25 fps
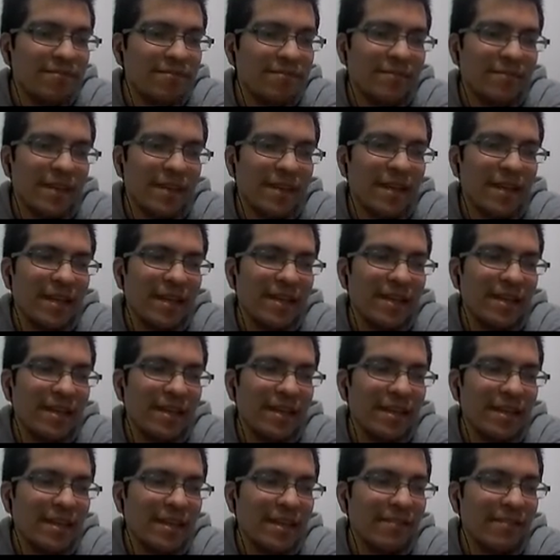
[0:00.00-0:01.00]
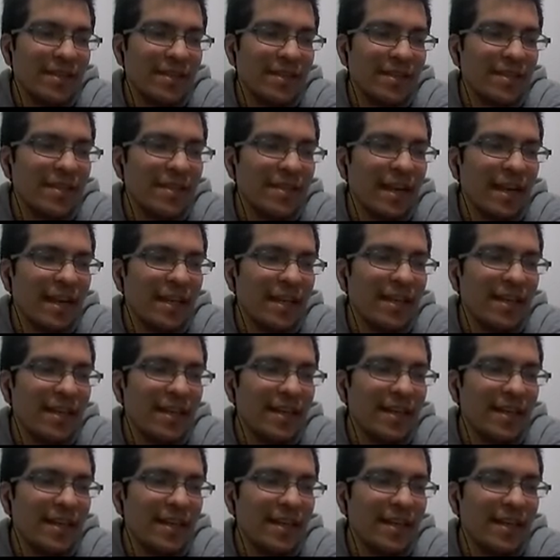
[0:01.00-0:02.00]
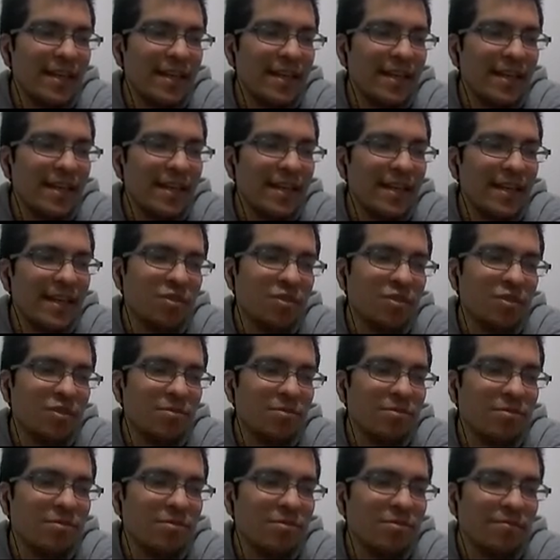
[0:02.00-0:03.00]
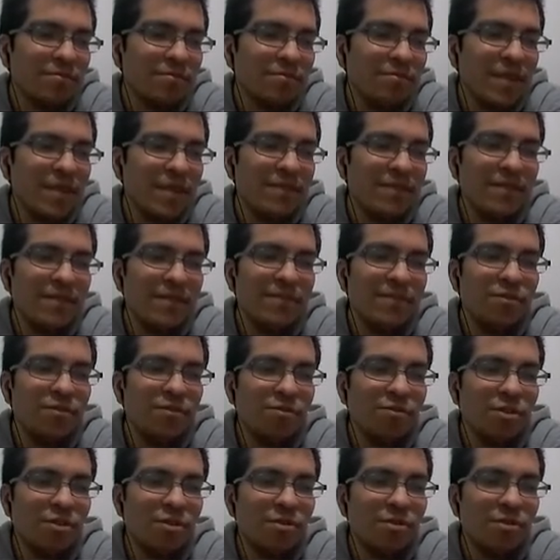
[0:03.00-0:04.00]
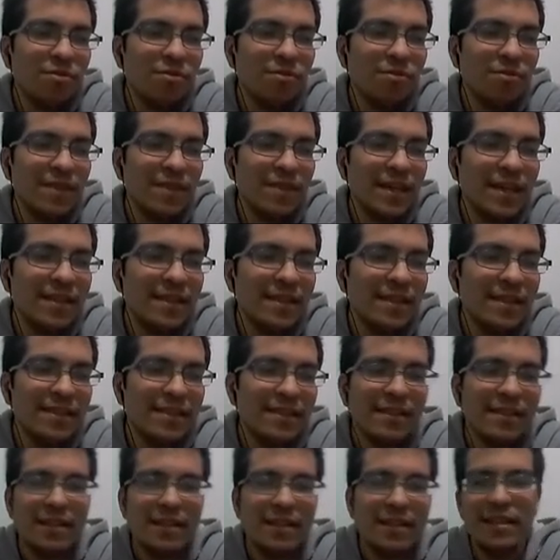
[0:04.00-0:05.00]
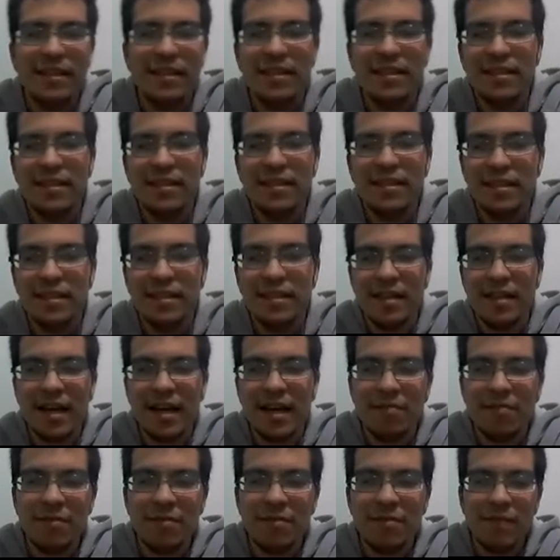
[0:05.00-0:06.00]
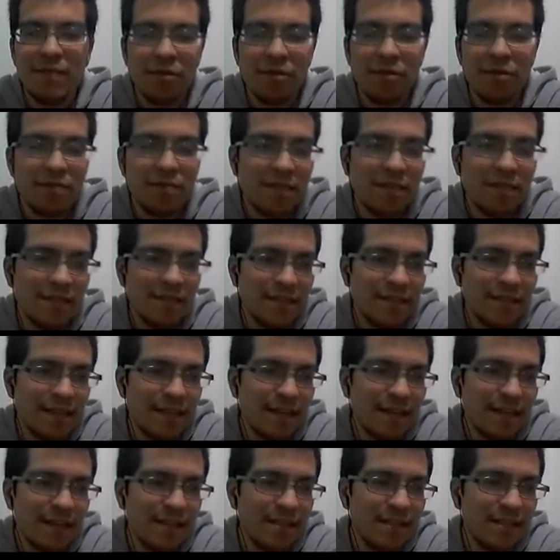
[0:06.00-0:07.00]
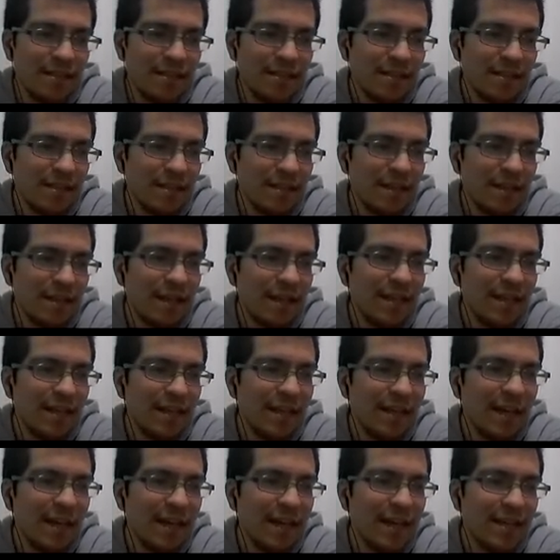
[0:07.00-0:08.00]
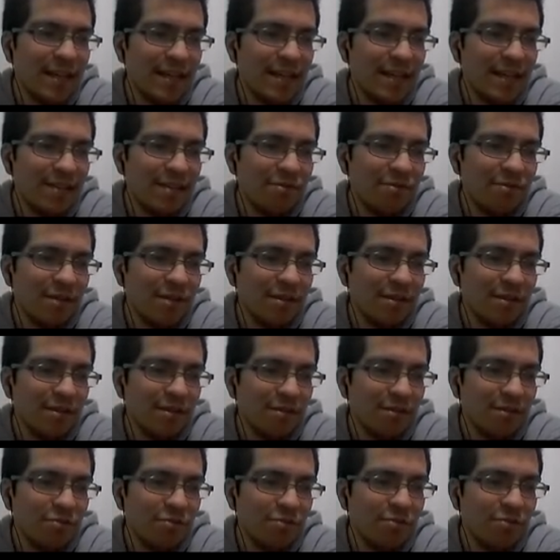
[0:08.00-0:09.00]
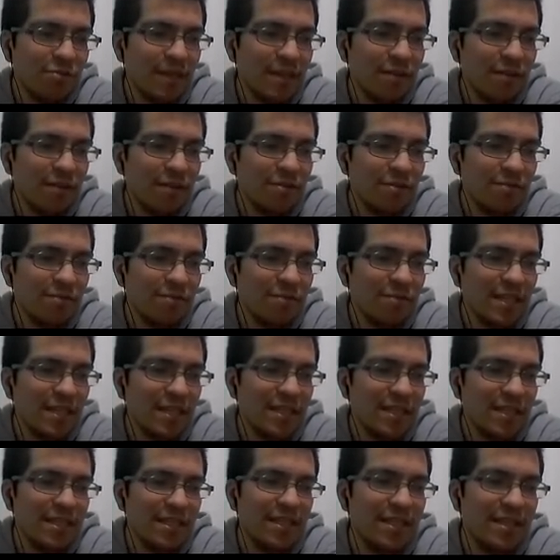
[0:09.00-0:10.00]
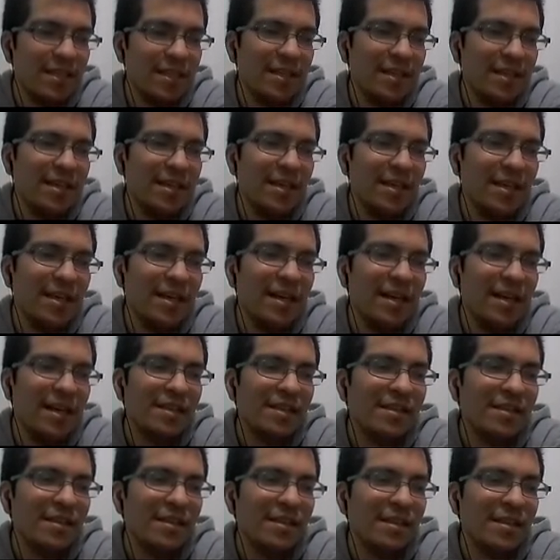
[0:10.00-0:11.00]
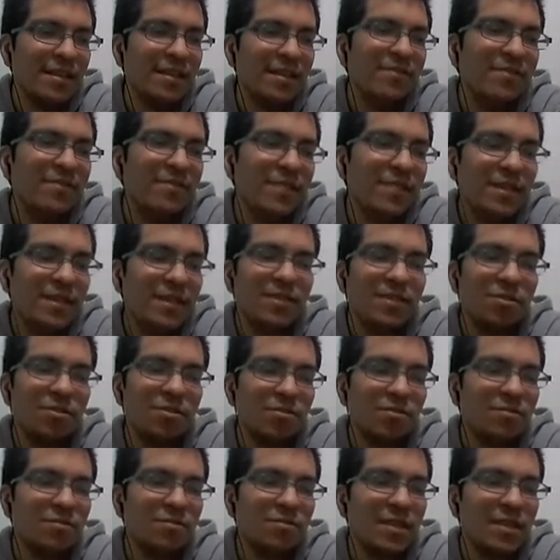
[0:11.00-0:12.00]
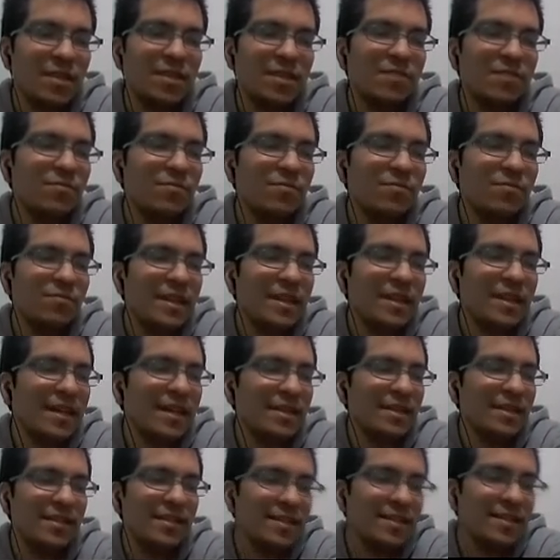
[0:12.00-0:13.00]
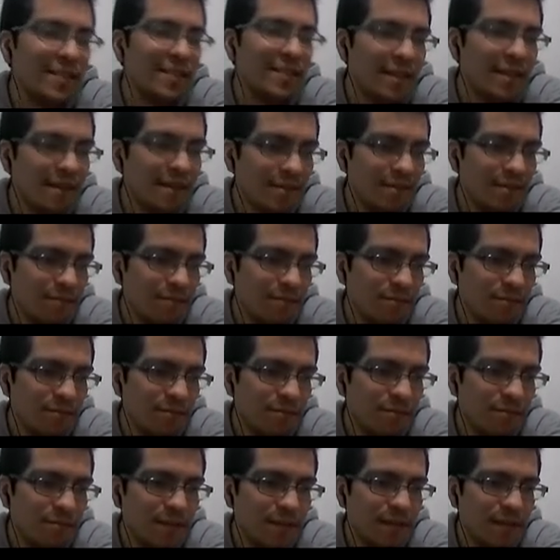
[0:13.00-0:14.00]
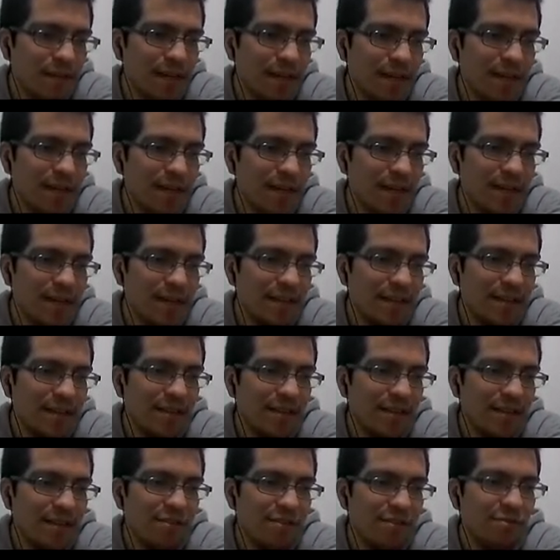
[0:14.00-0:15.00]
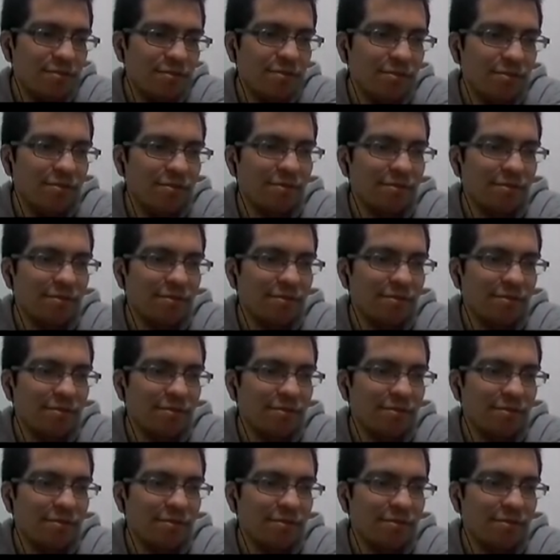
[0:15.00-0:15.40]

databases like Gaia. So maybe if you know that this hypervelocity star is in Gaia, you can do the cross match, and if it is cross matched with that star in Gaia, then you could